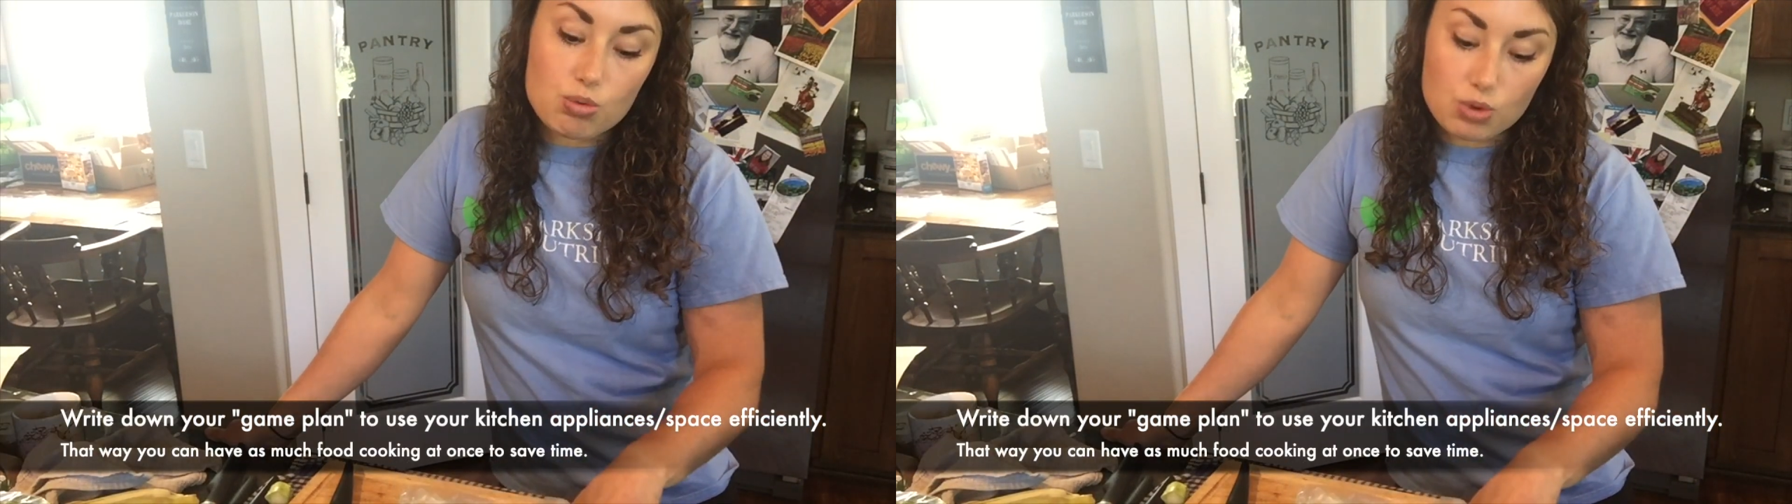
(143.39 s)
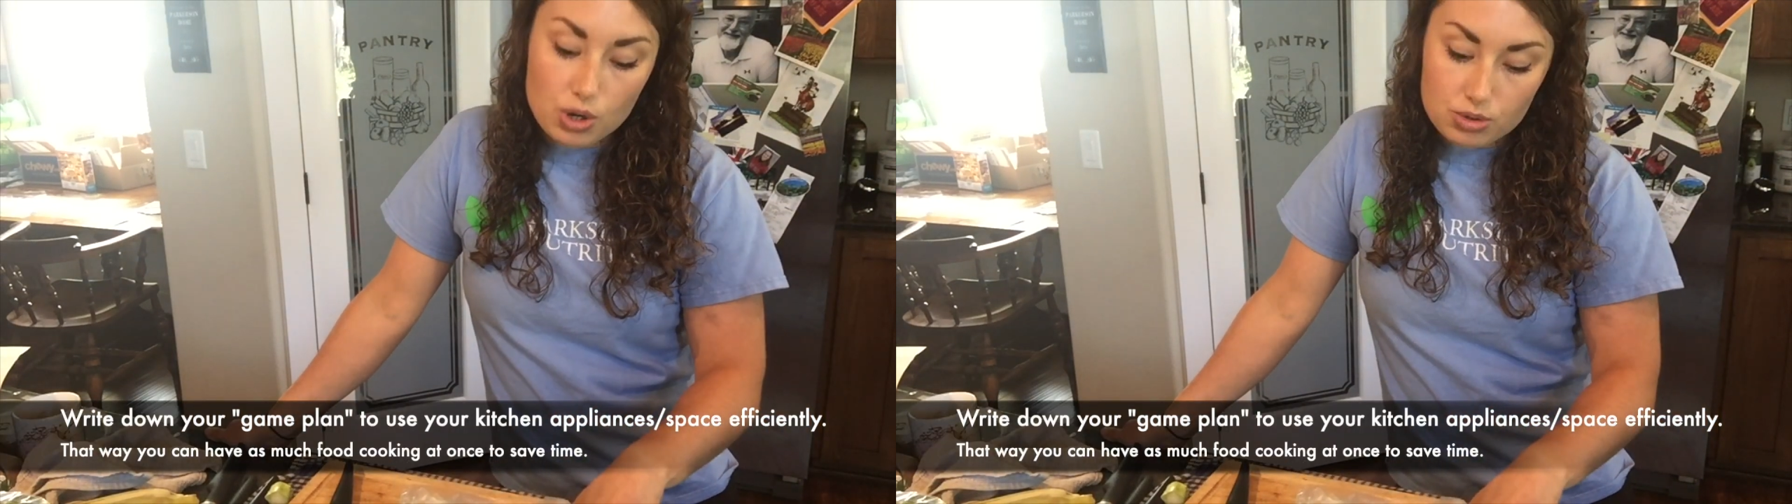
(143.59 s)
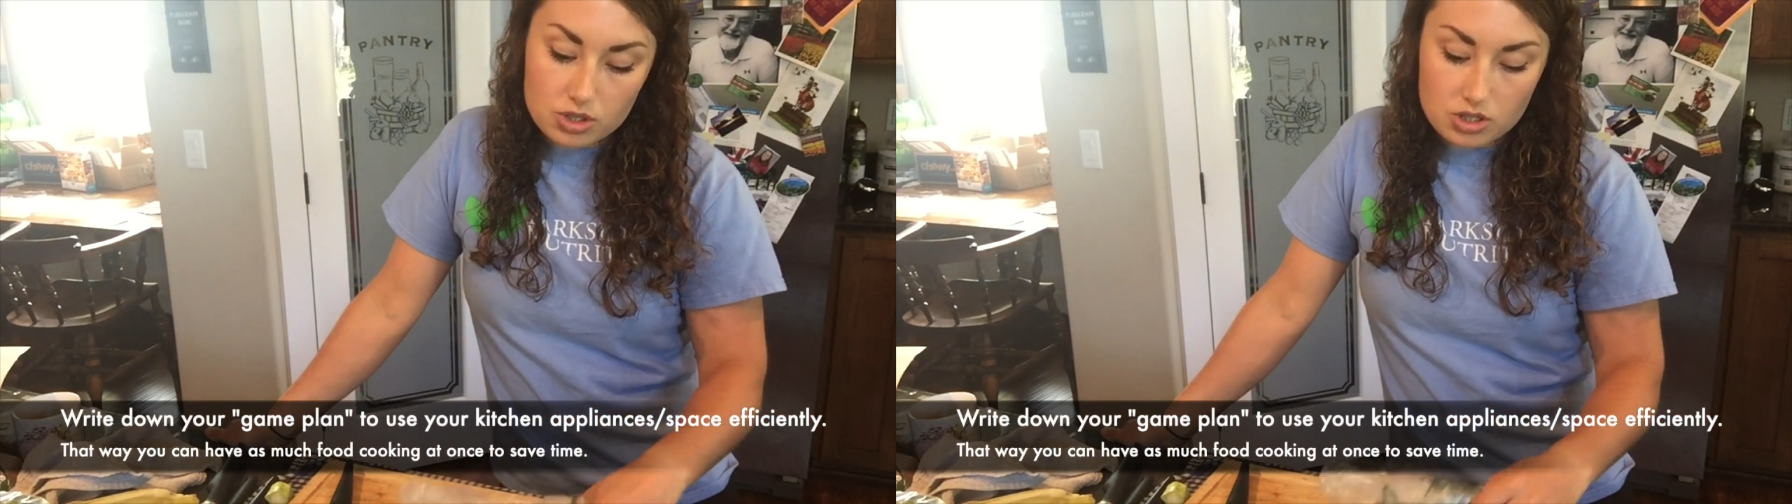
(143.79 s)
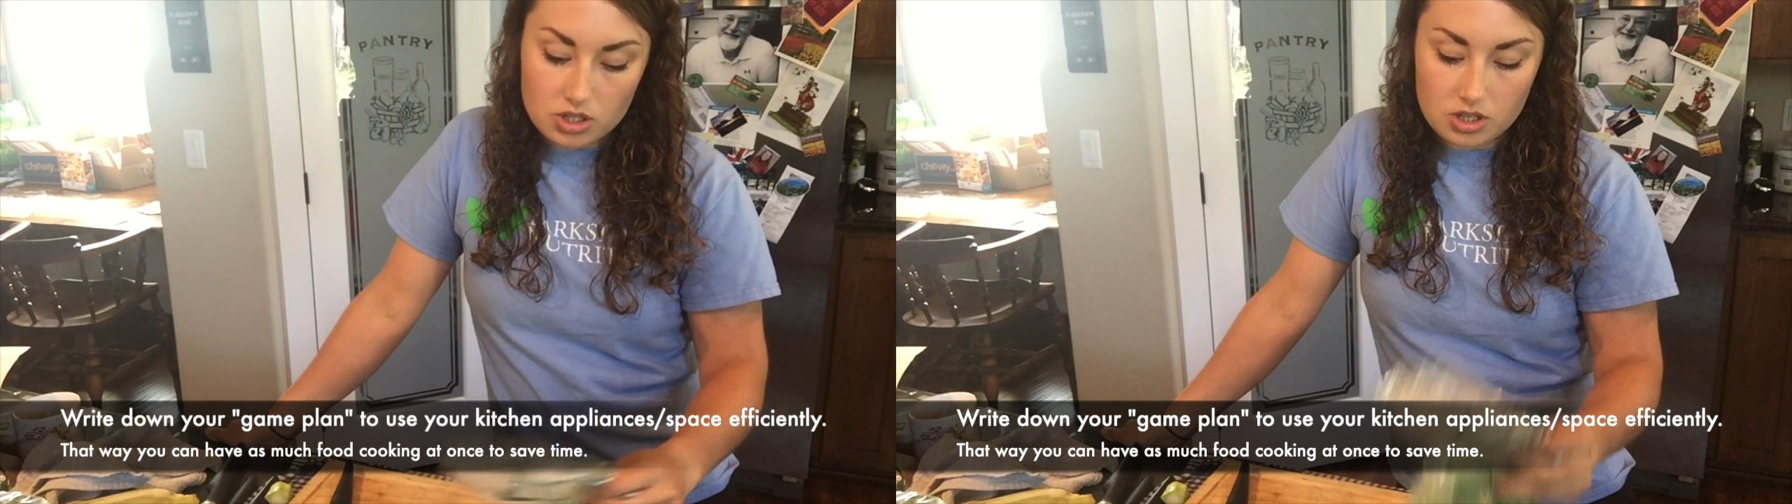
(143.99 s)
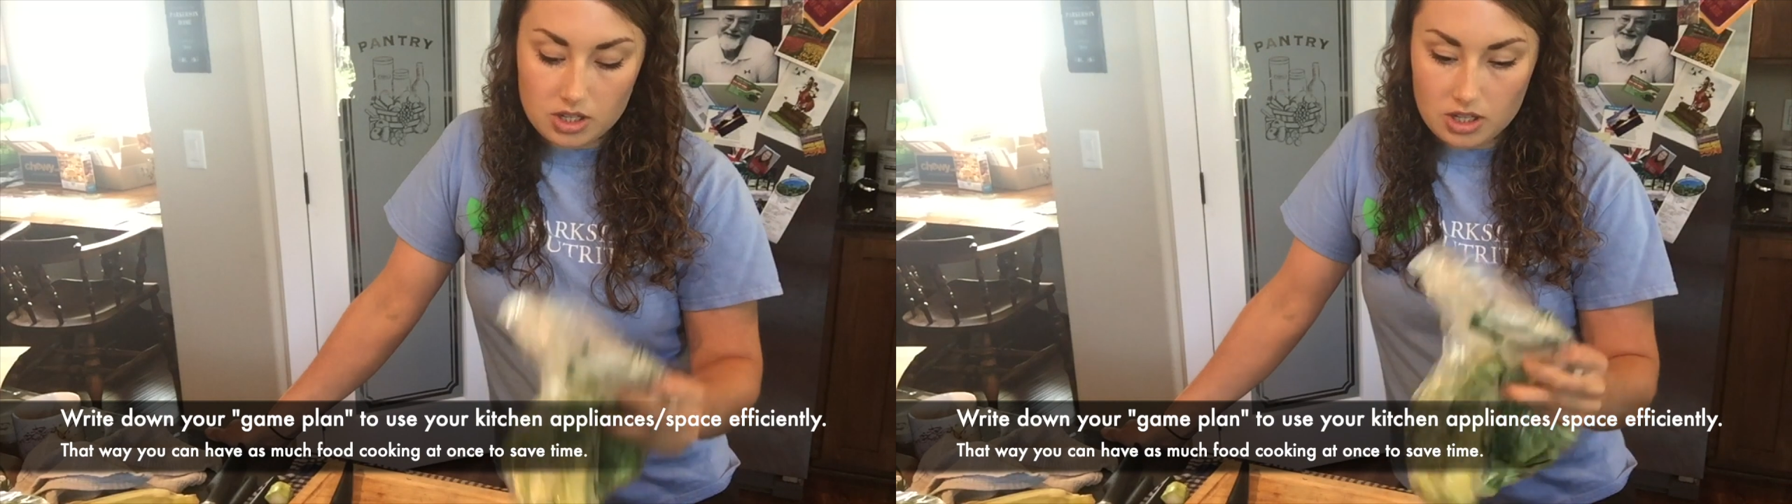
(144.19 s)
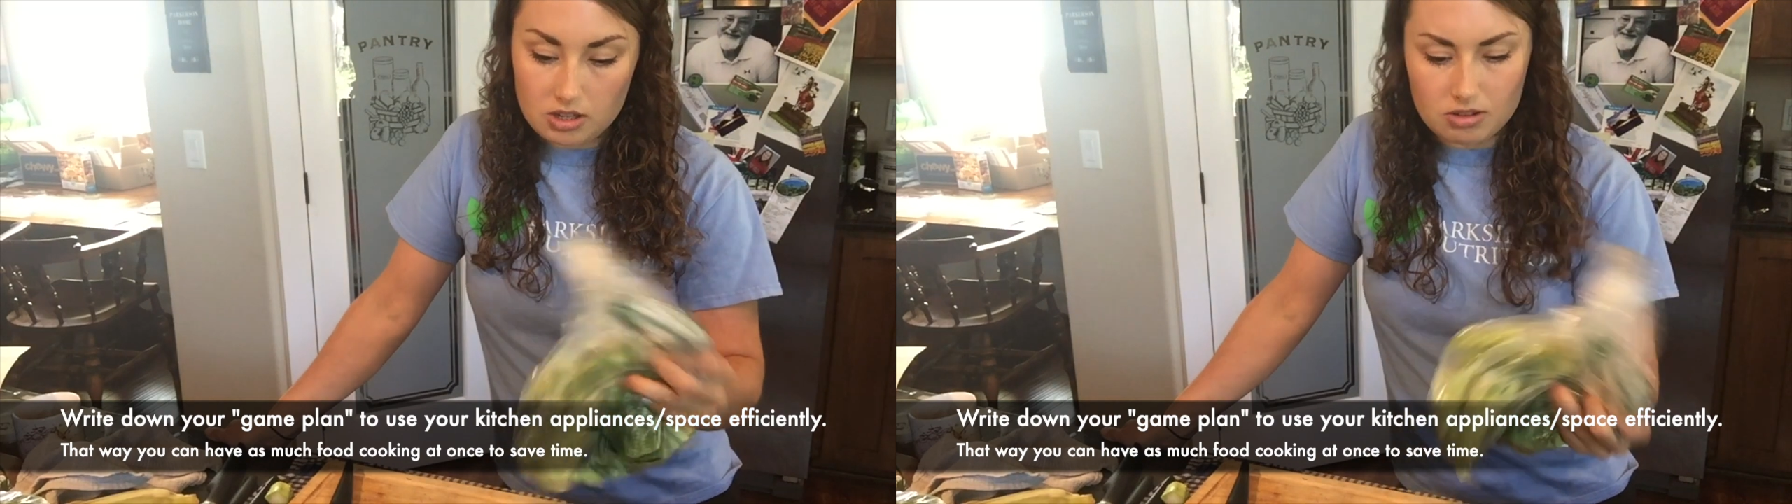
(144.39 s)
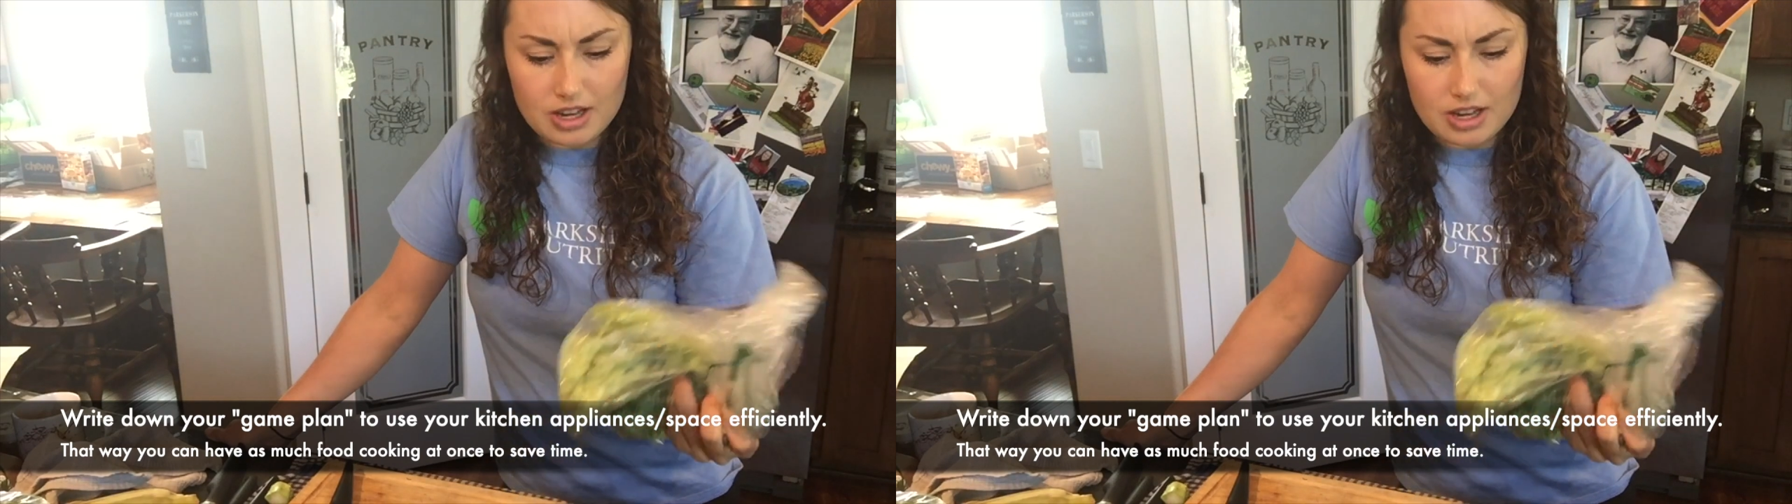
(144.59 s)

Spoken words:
roast the